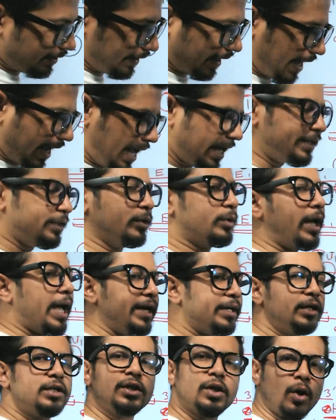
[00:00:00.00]
the higher
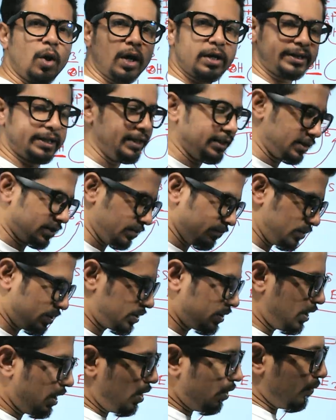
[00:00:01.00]
eukaryotic
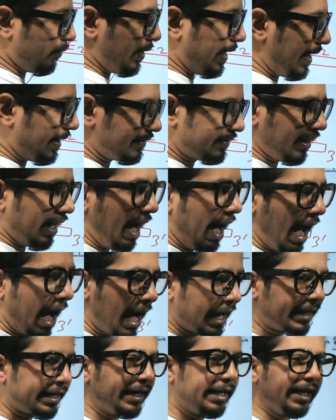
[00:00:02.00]
organisms where the
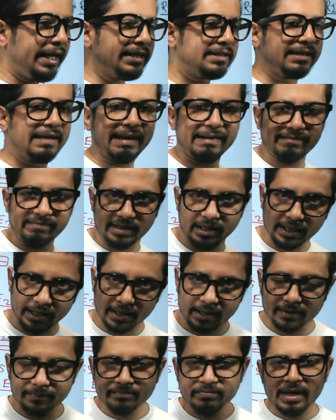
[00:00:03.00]
RNA is
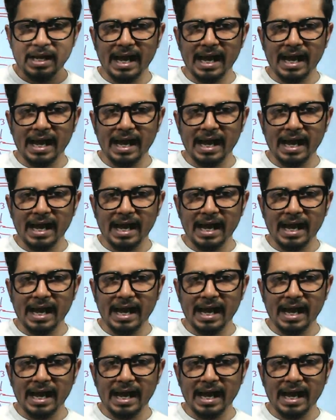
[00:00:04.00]
lengthier